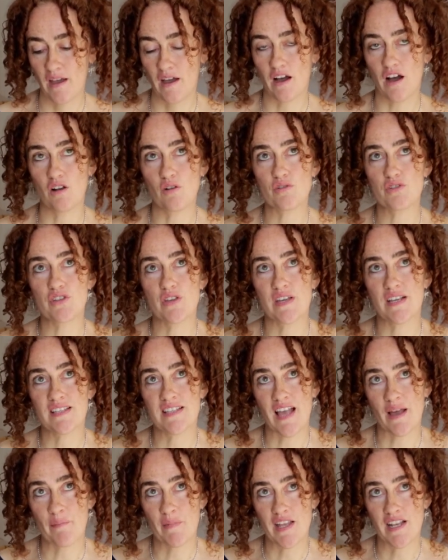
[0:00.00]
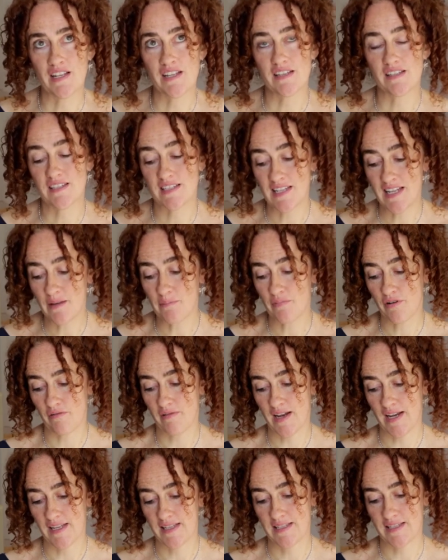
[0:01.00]
I'll also examine sleep
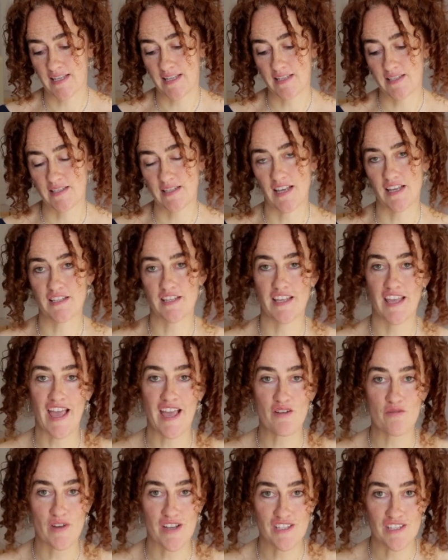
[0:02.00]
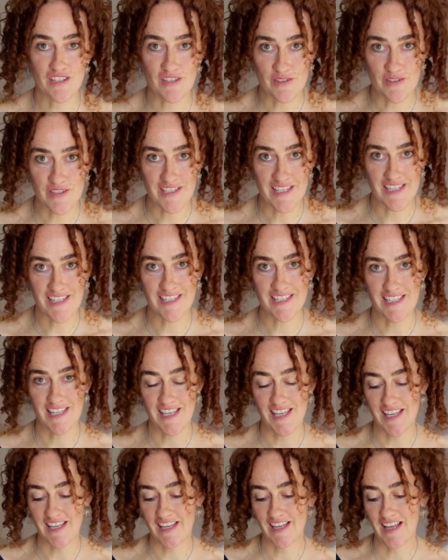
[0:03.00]
paralysis as a gateway to
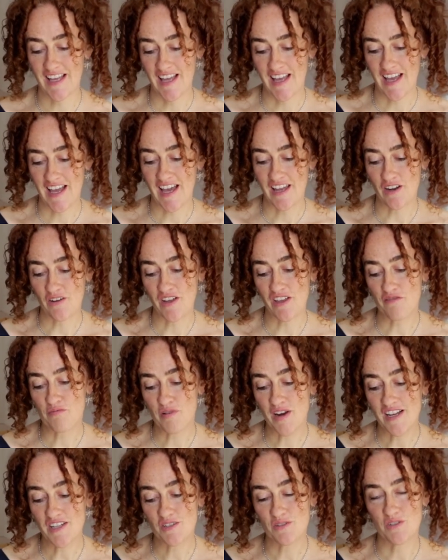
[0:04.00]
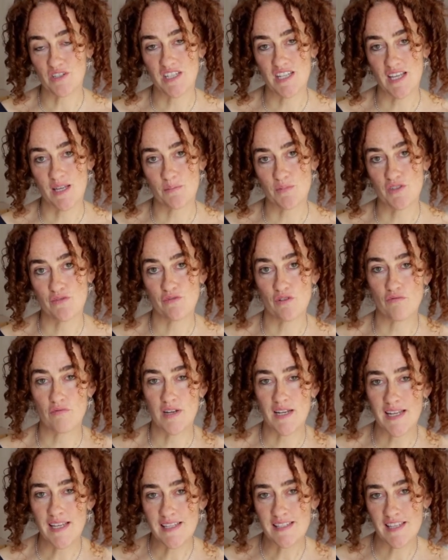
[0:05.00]
lucidity, and I'll give practical tips for
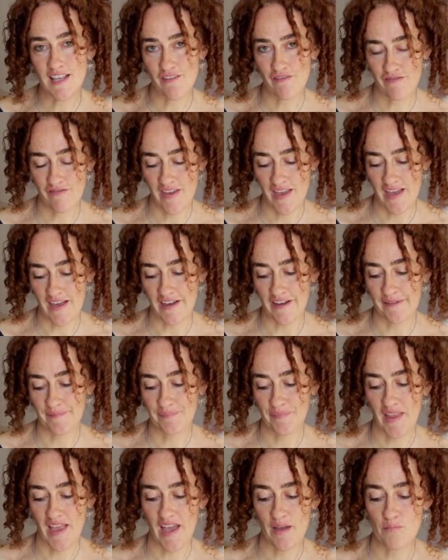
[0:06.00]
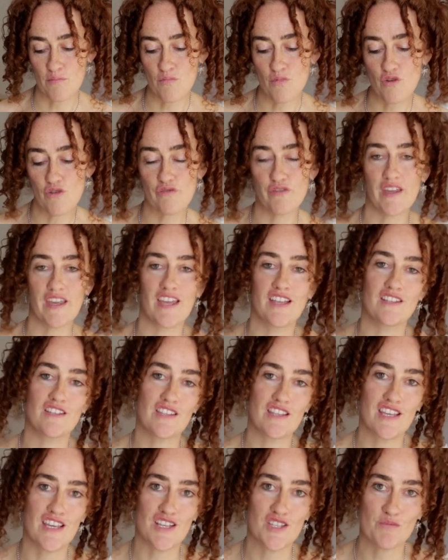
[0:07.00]
releasing fear and moving into
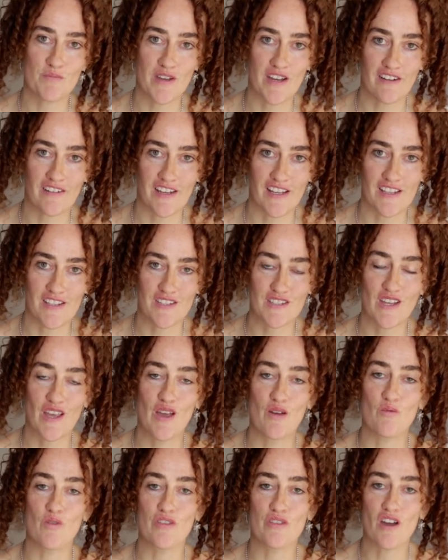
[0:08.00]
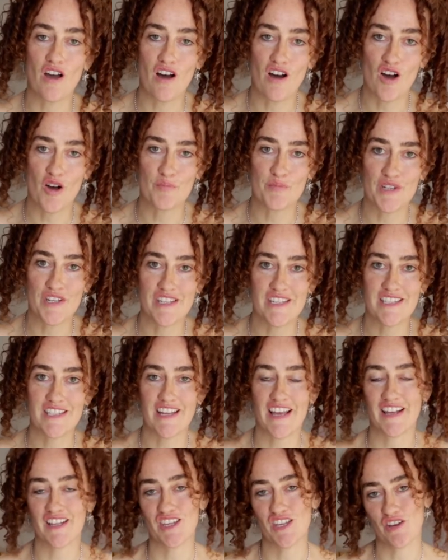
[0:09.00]
the experience with calmness
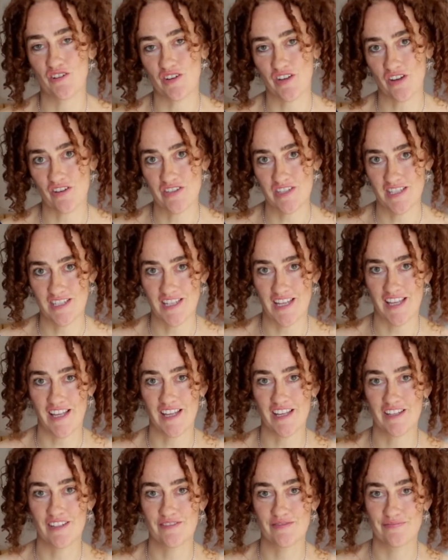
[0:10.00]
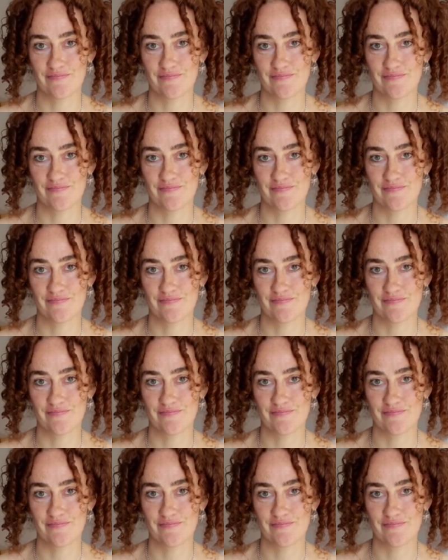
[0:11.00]
and curiosity.